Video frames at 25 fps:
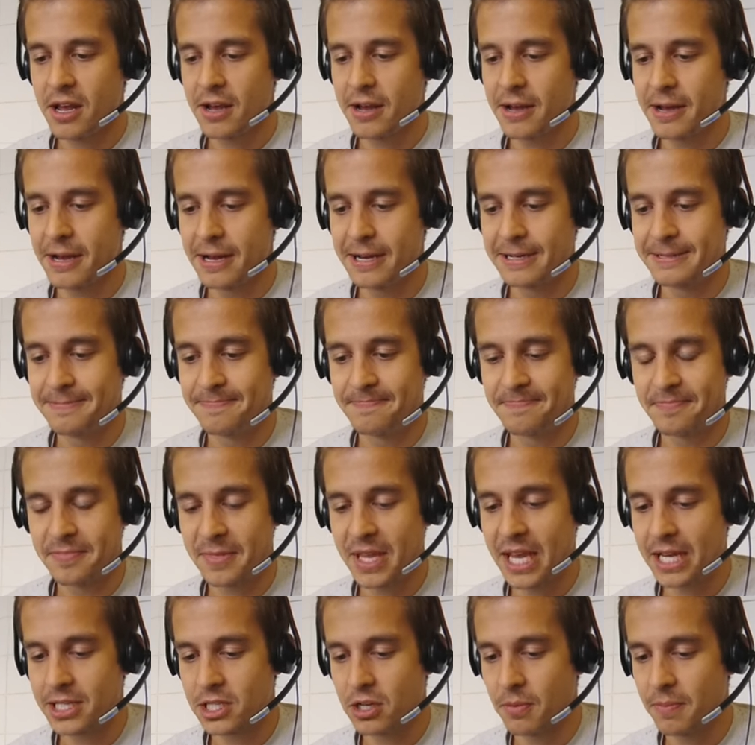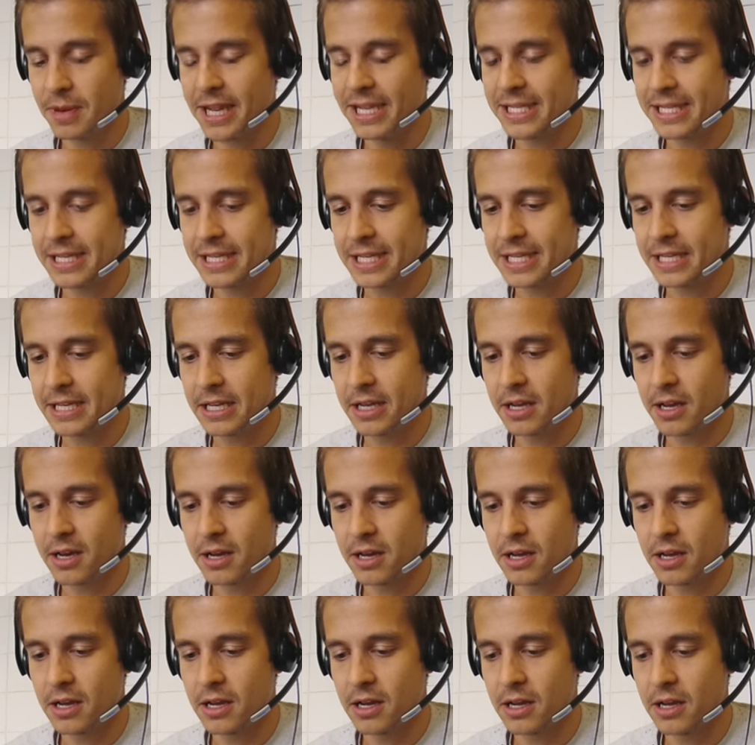Um, yeah, so basically
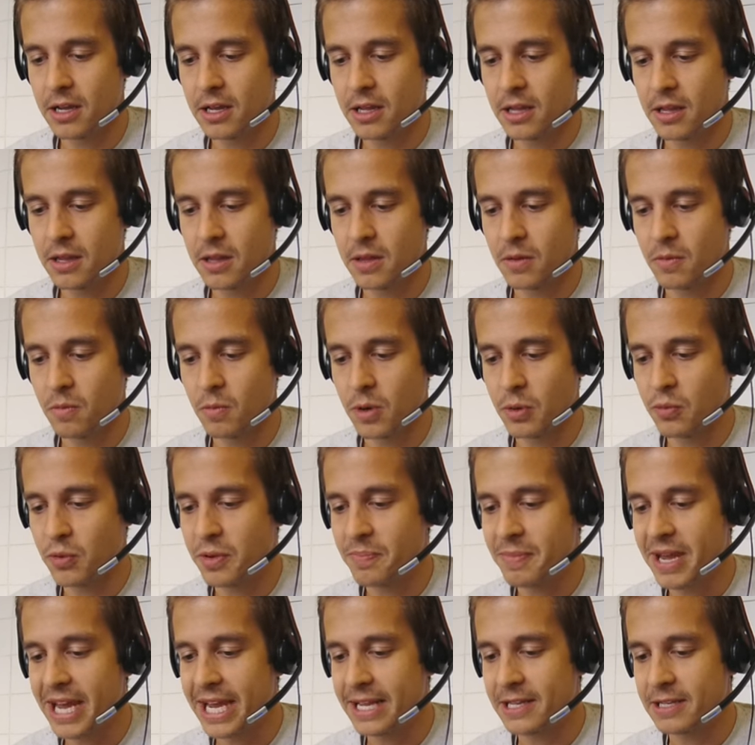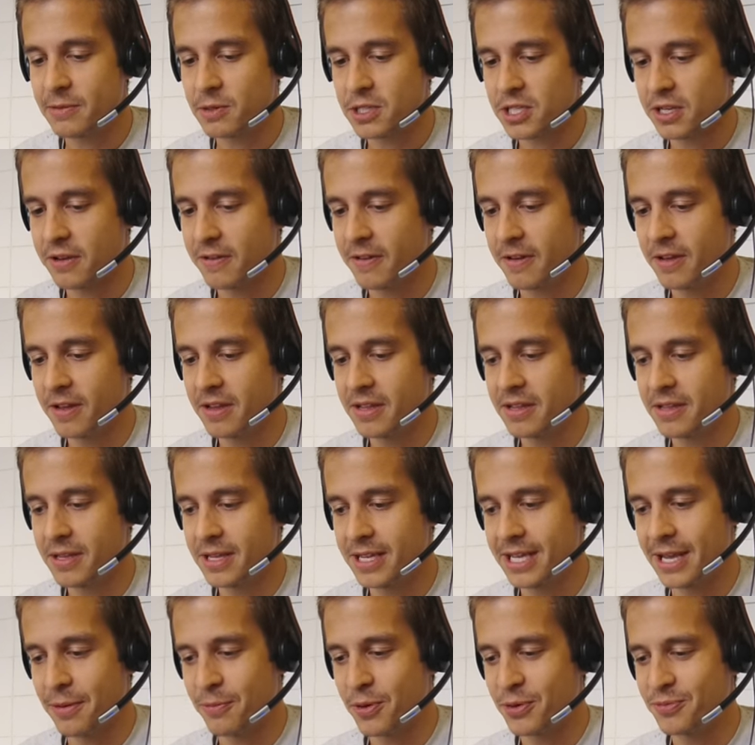uh, what we made was a,
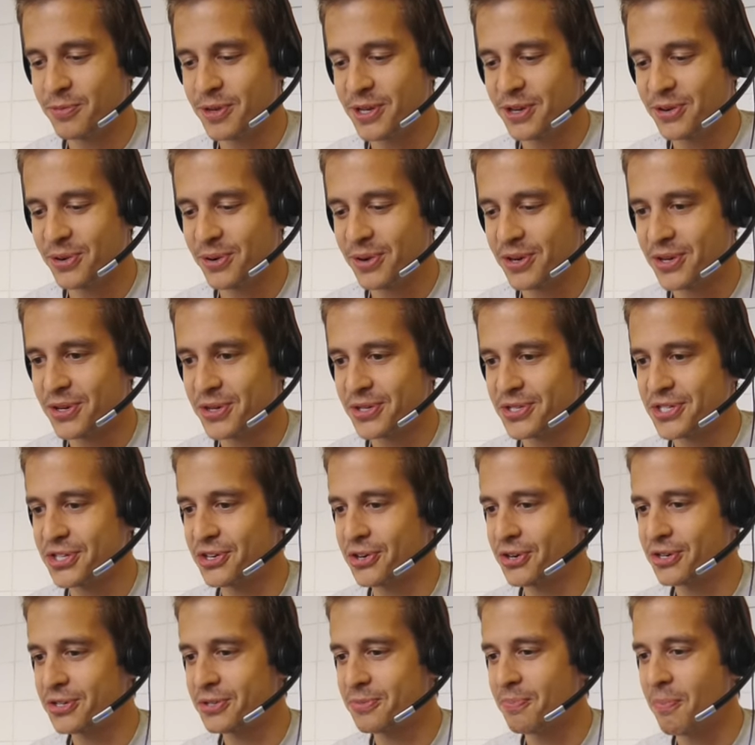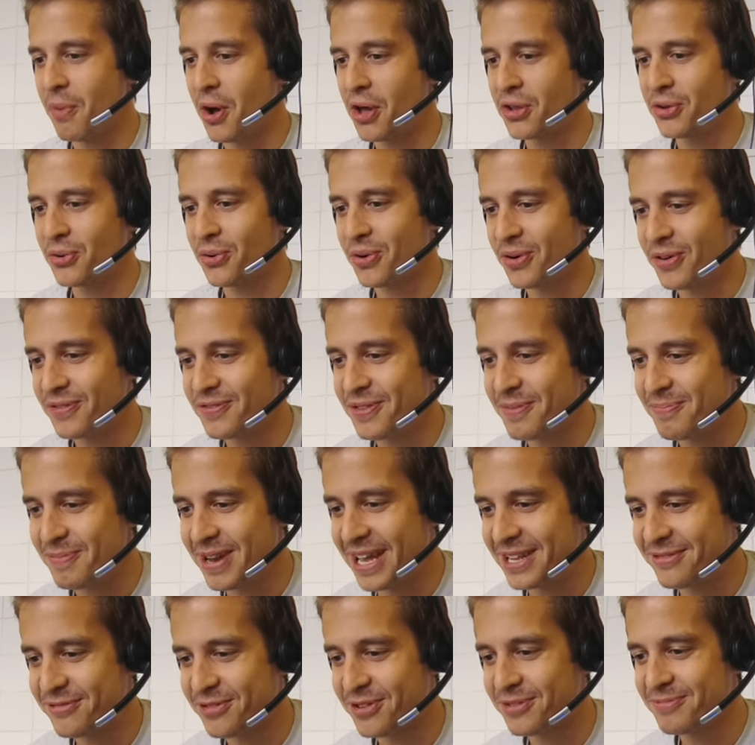yeah, what we call a concierge model of the
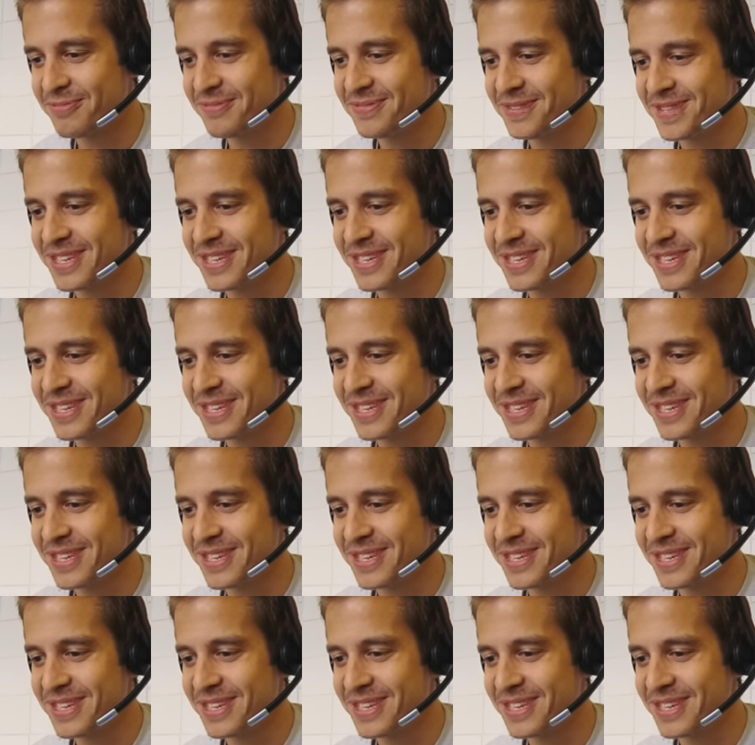platform.